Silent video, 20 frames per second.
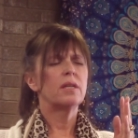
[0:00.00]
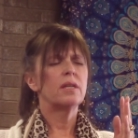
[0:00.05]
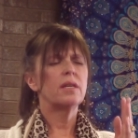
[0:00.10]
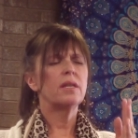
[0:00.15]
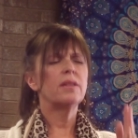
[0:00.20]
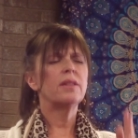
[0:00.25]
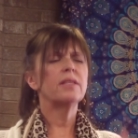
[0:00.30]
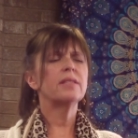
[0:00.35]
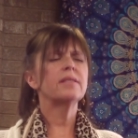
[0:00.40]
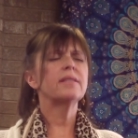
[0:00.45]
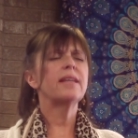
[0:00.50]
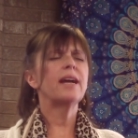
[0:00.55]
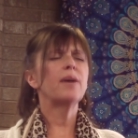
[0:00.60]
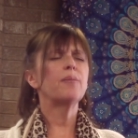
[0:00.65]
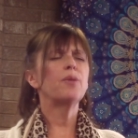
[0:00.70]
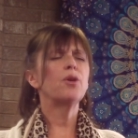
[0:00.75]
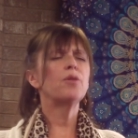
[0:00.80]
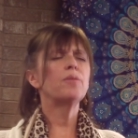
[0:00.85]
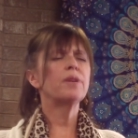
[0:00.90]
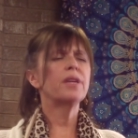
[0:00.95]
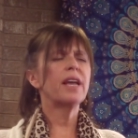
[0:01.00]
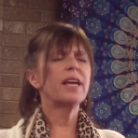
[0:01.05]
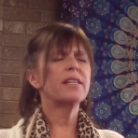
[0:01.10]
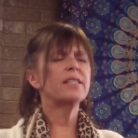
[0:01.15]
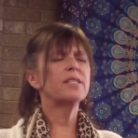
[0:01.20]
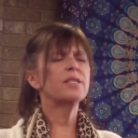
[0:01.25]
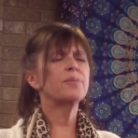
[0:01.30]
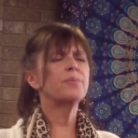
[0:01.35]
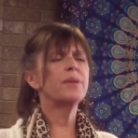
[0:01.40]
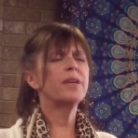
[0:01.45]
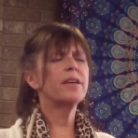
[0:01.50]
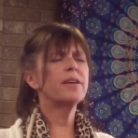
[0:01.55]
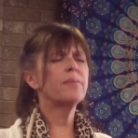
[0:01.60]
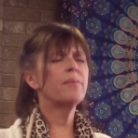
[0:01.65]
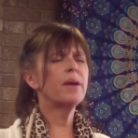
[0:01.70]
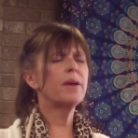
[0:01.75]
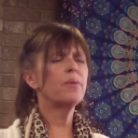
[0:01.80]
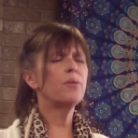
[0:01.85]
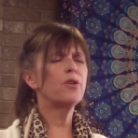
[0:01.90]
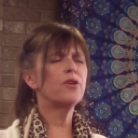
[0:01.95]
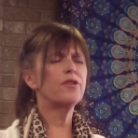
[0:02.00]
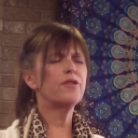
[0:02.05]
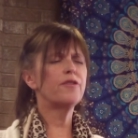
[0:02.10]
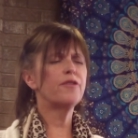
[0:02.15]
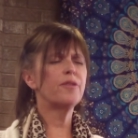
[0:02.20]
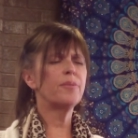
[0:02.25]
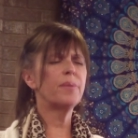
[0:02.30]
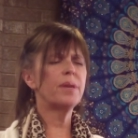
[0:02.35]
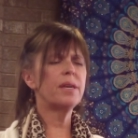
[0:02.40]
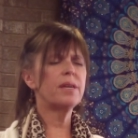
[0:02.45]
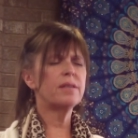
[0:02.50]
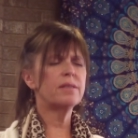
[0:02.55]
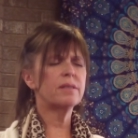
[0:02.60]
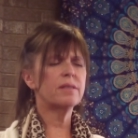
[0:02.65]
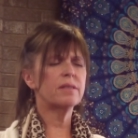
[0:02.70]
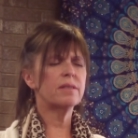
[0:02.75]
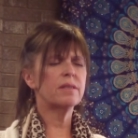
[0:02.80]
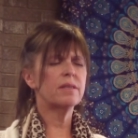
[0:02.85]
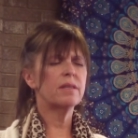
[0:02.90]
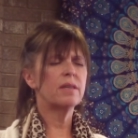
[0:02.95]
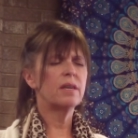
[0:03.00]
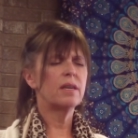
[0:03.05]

In this now moment, I speak my word for peace.